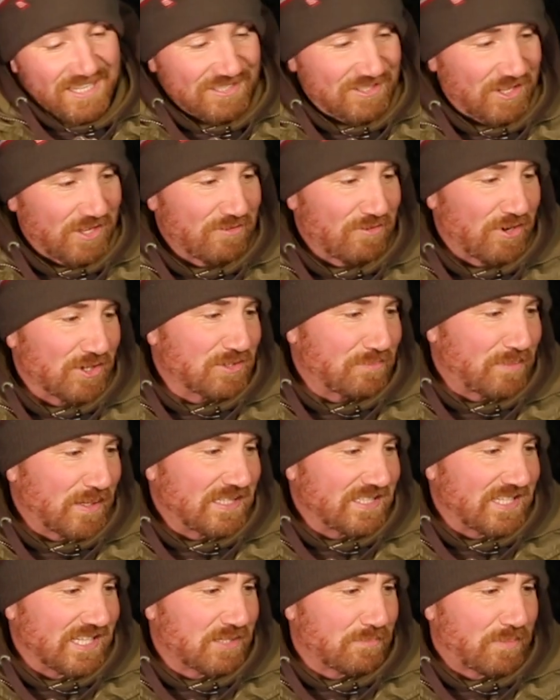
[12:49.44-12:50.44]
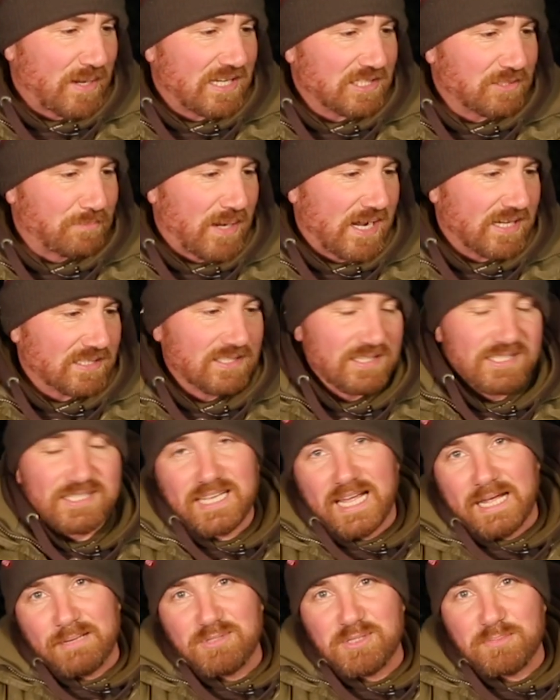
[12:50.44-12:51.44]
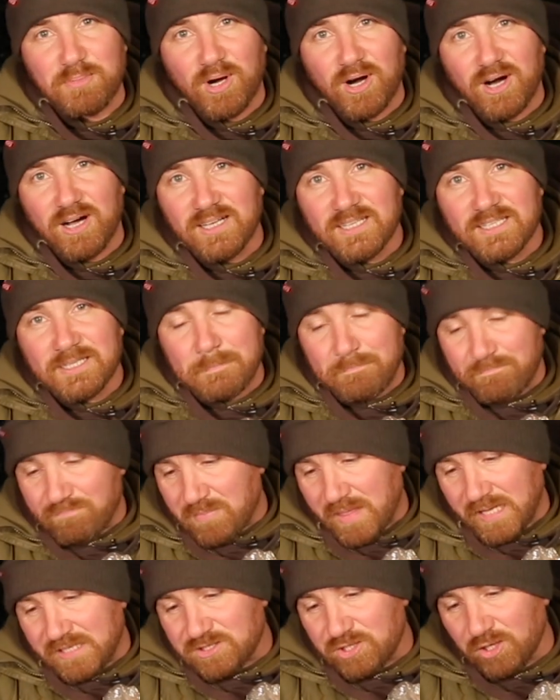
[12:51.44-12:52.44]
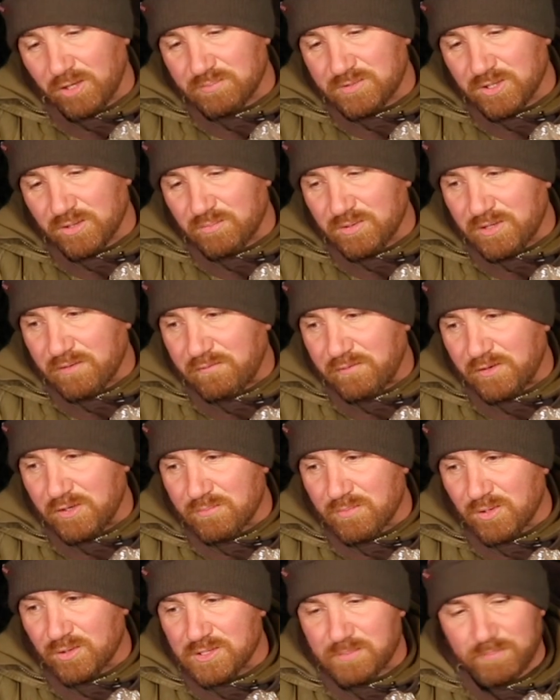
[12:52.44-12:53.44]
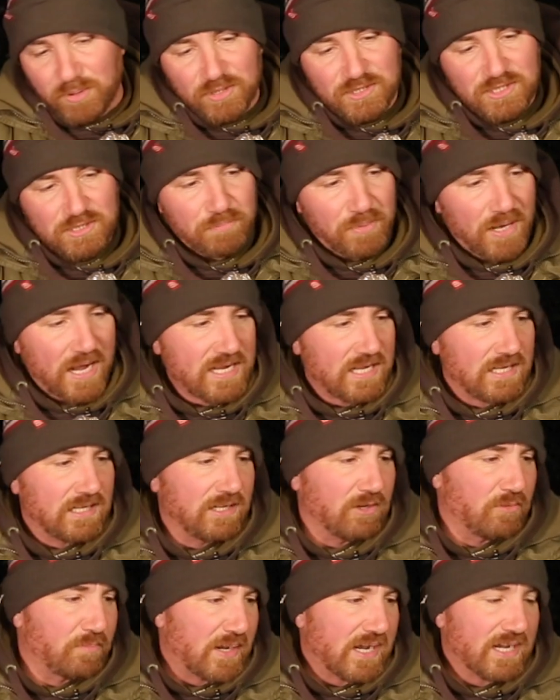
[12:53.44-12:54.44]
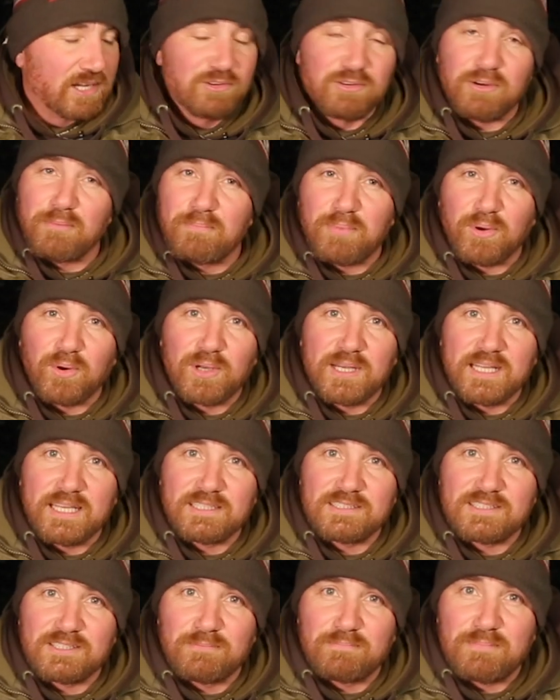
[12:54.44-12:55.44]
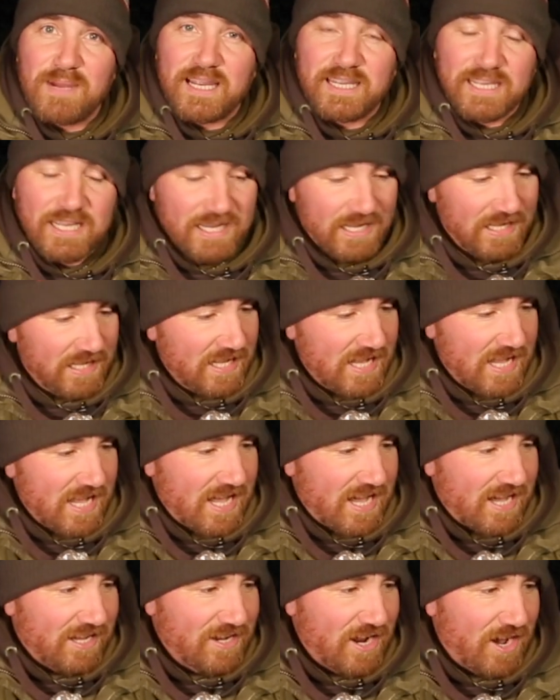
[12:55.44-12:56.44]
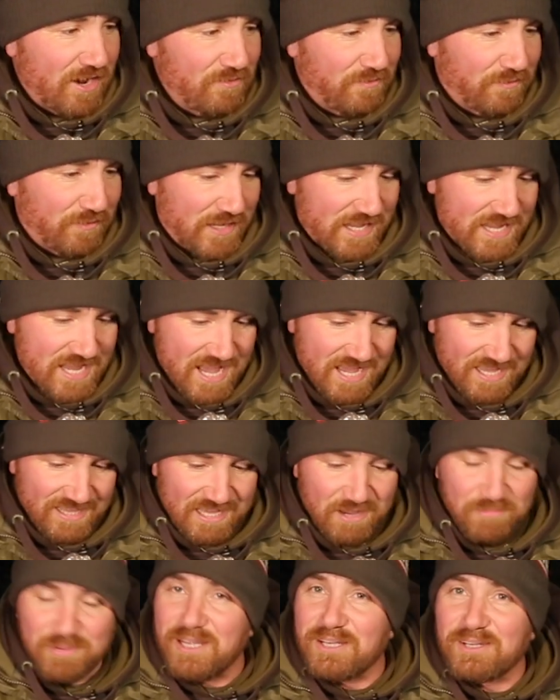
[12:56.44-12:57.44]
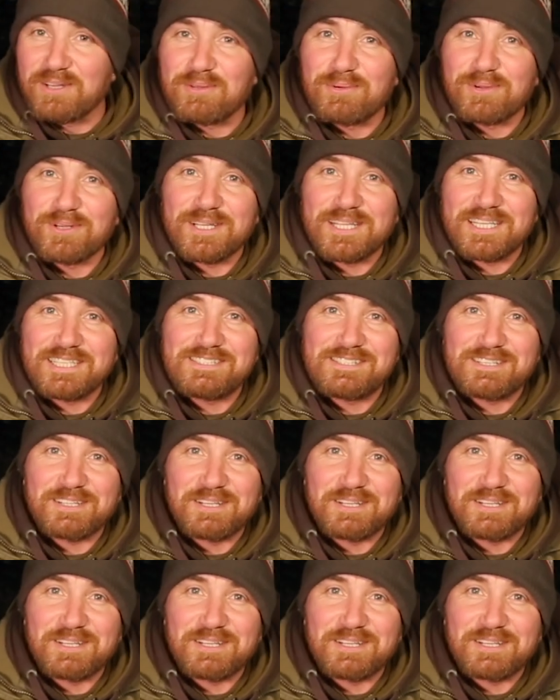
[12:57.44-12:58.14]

So the rod's been dispatched back to the same spot topped up with a few more spods of bait, a little bit of crumb boilie and some maggot, and hopefully there'll be another one of these